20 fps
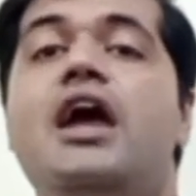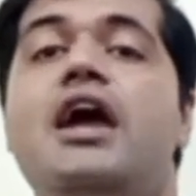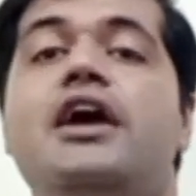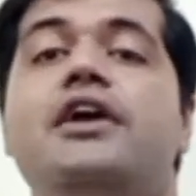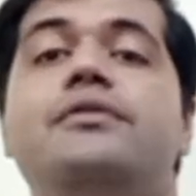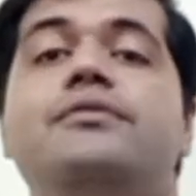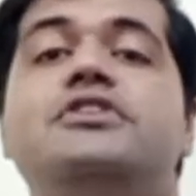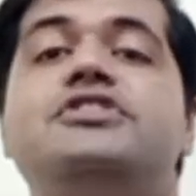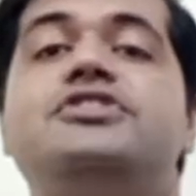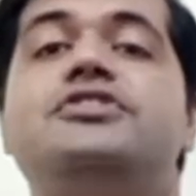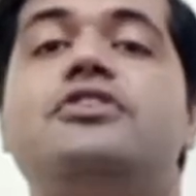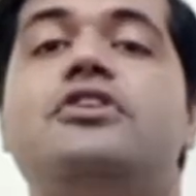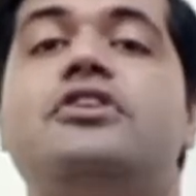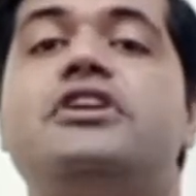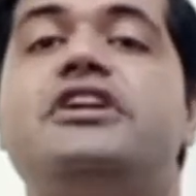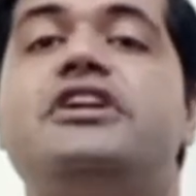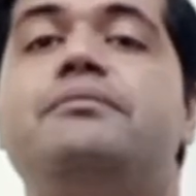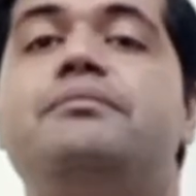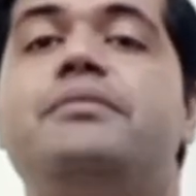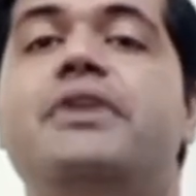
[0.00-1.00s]
it was
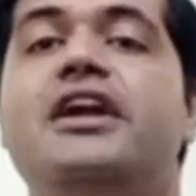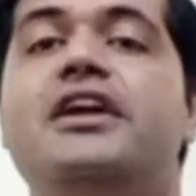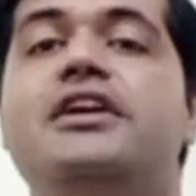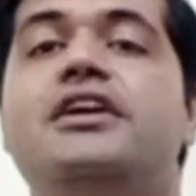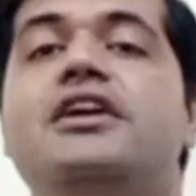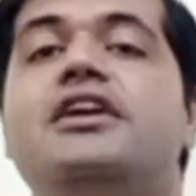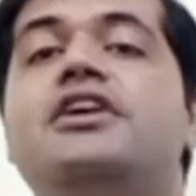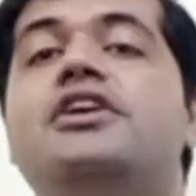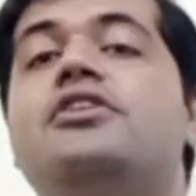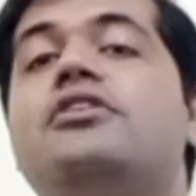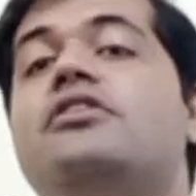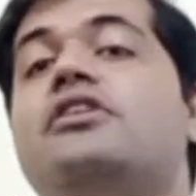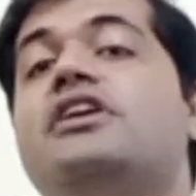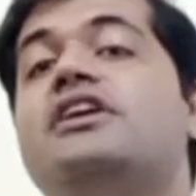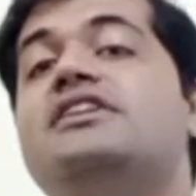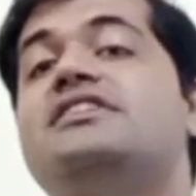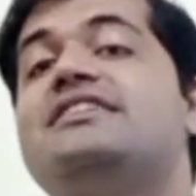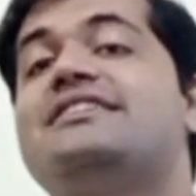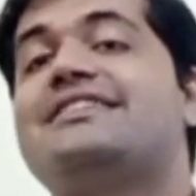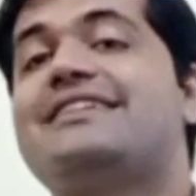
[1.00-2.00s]
not dependent on
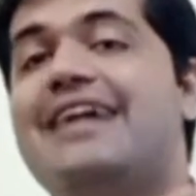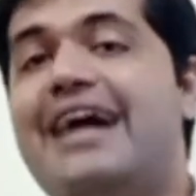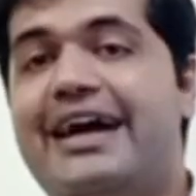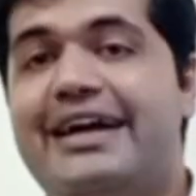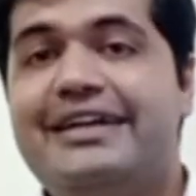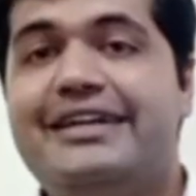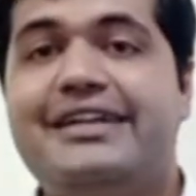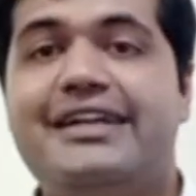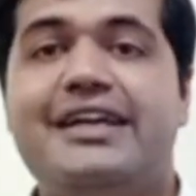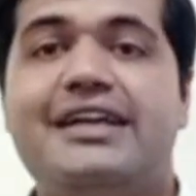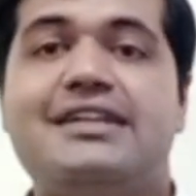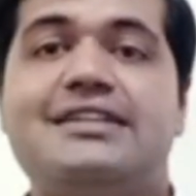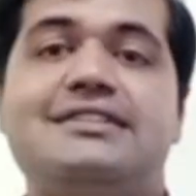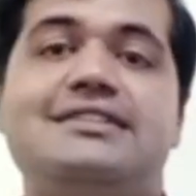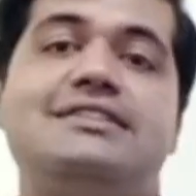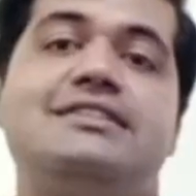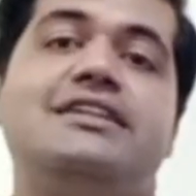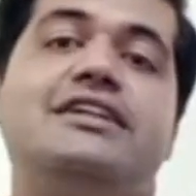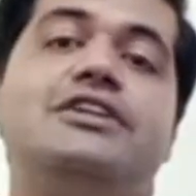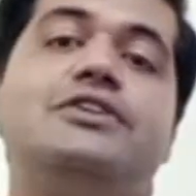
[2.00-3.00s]
its
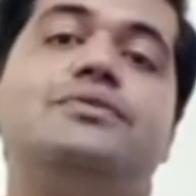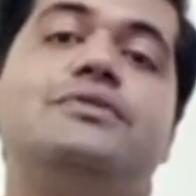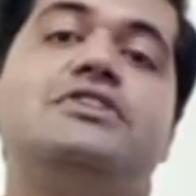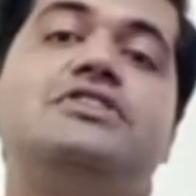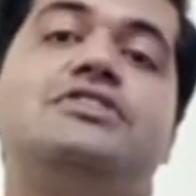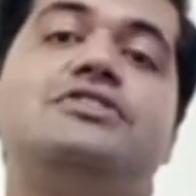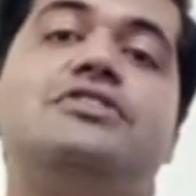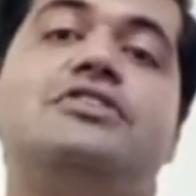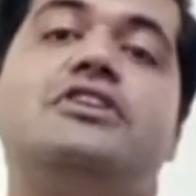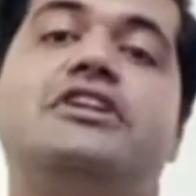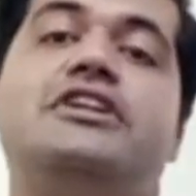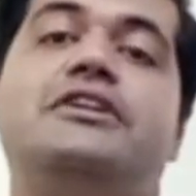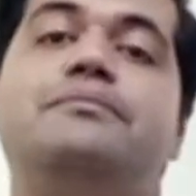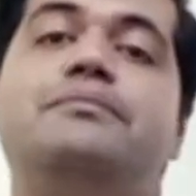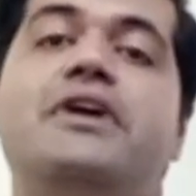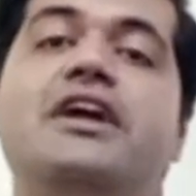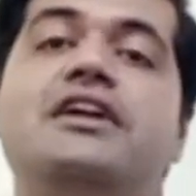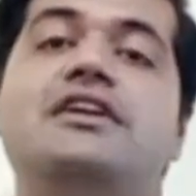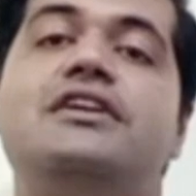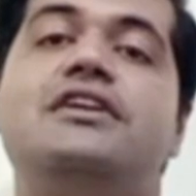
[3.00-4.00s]
context, it was not
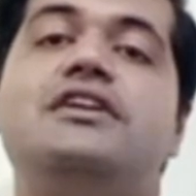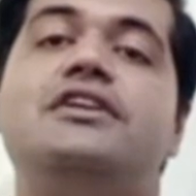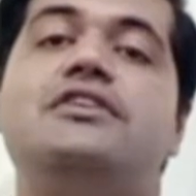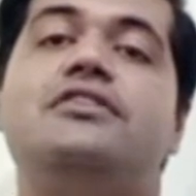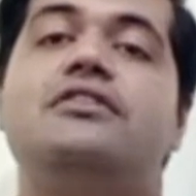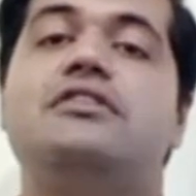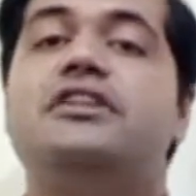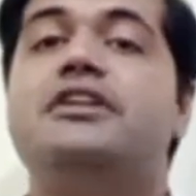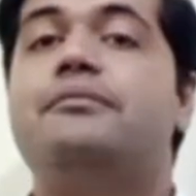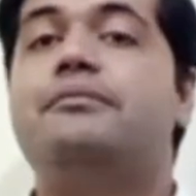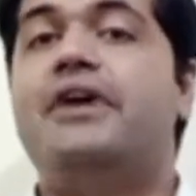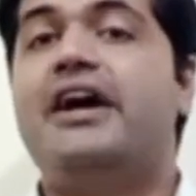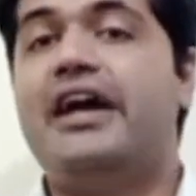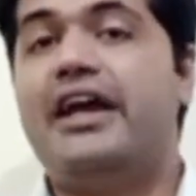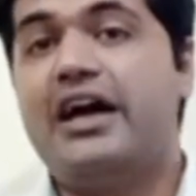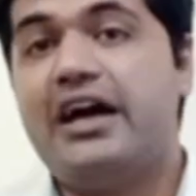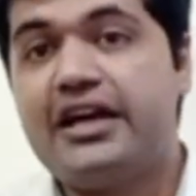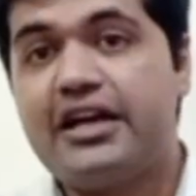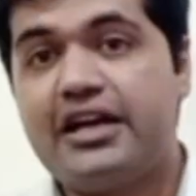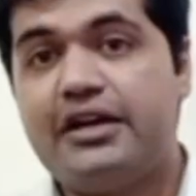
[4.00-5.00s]
dependent on the
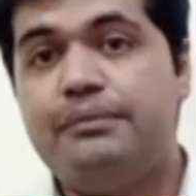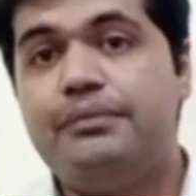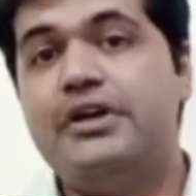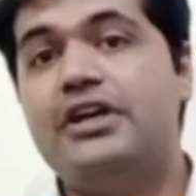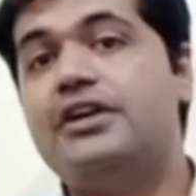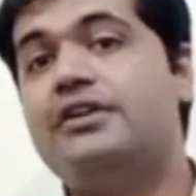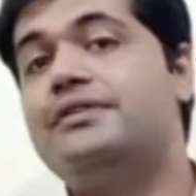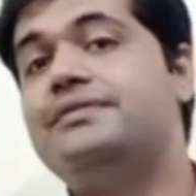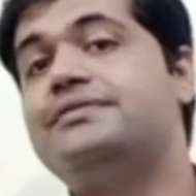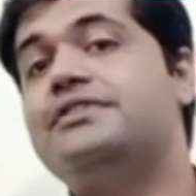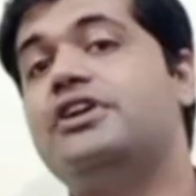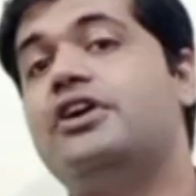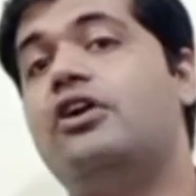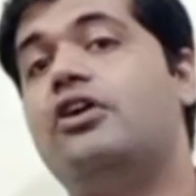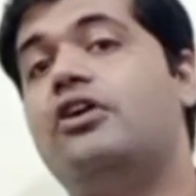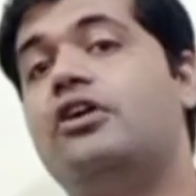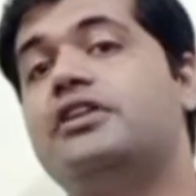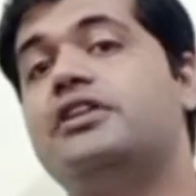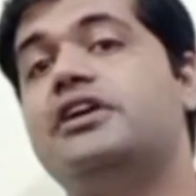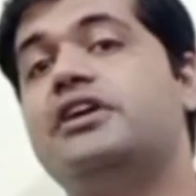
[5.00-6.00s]
biography of the
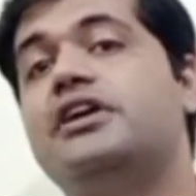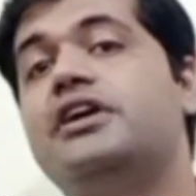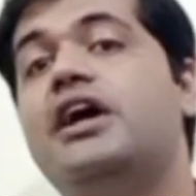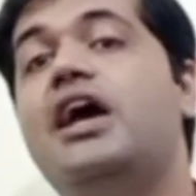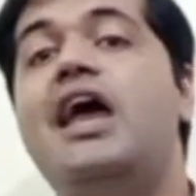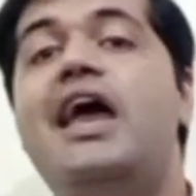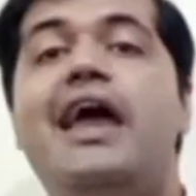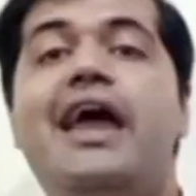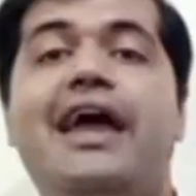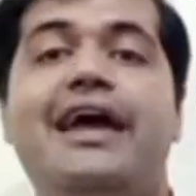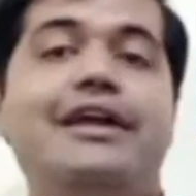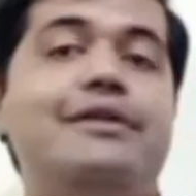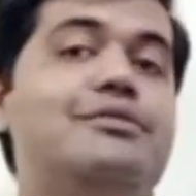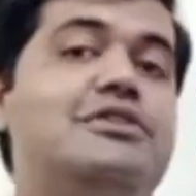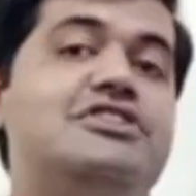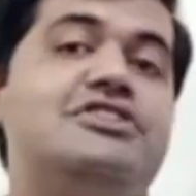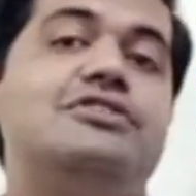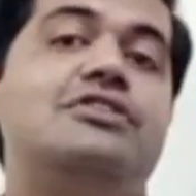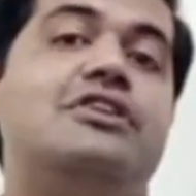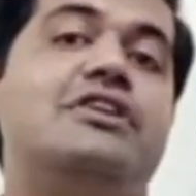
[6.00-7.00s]
author, it
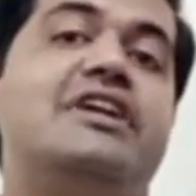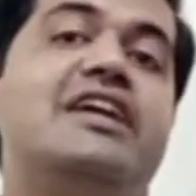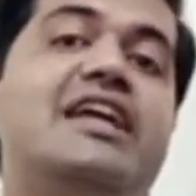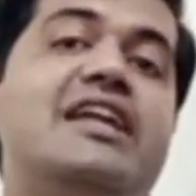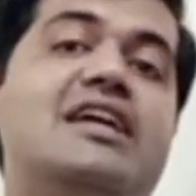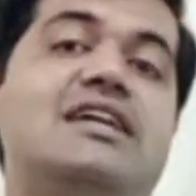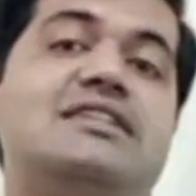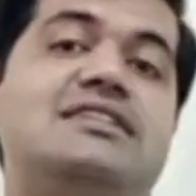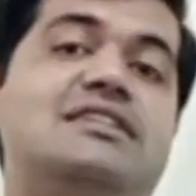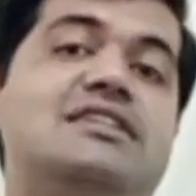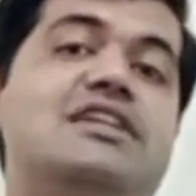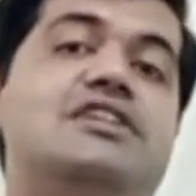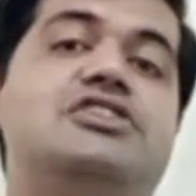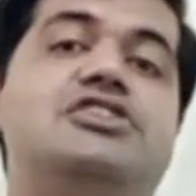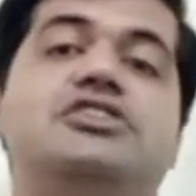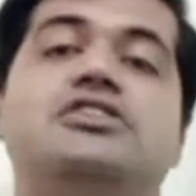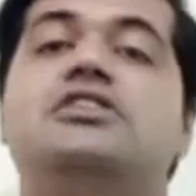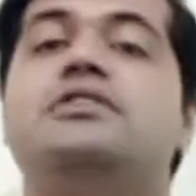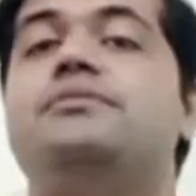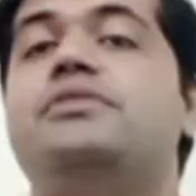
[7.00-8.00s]
was not an
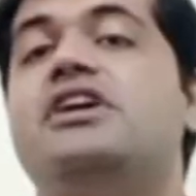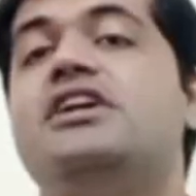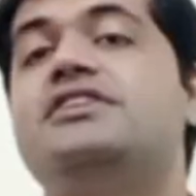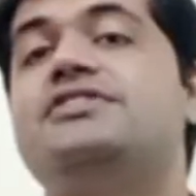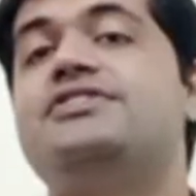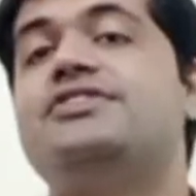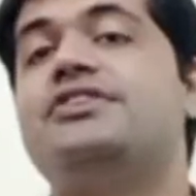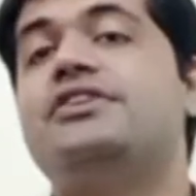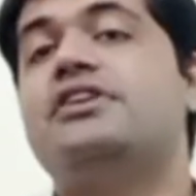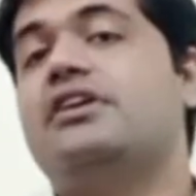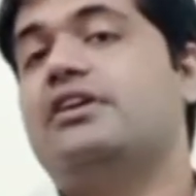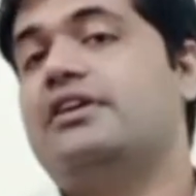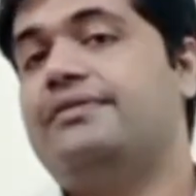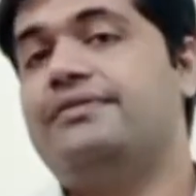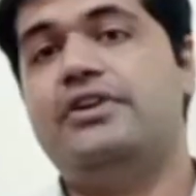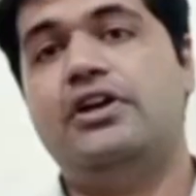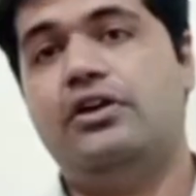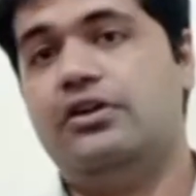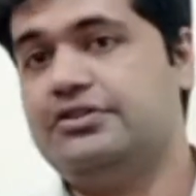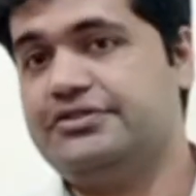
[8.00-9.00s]
extension of history or
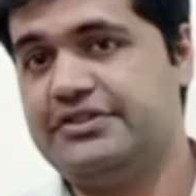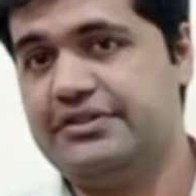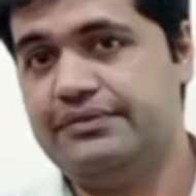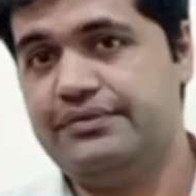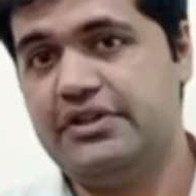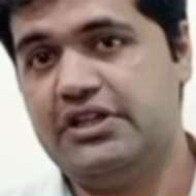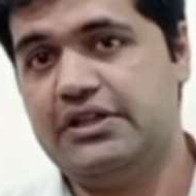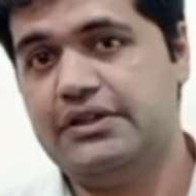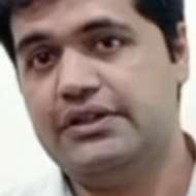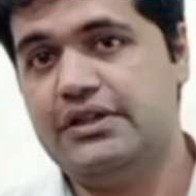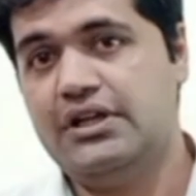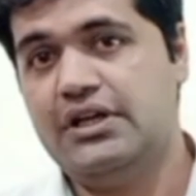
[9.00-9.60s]
philosophy.